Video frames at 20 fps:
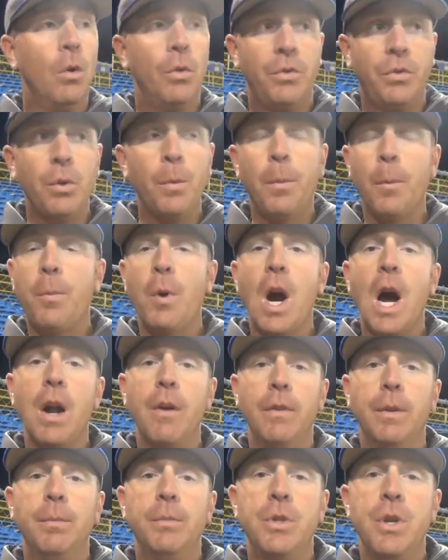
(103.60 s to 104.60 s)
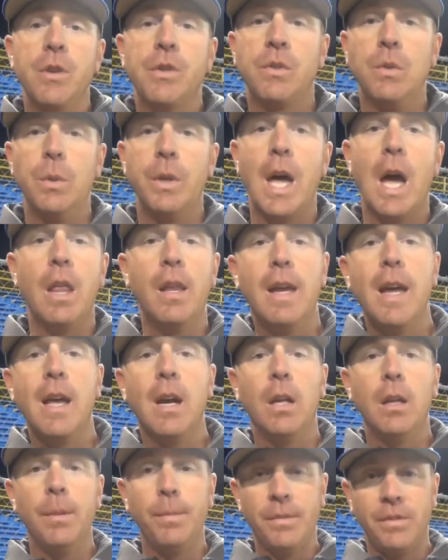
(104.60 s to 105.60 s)
Super proud of them, just with how they
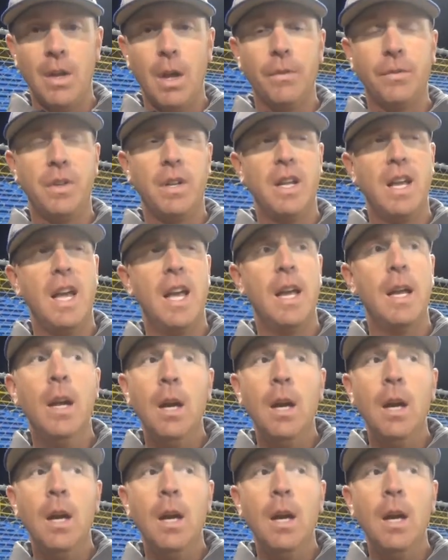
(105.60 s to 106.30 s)
handled themselves today.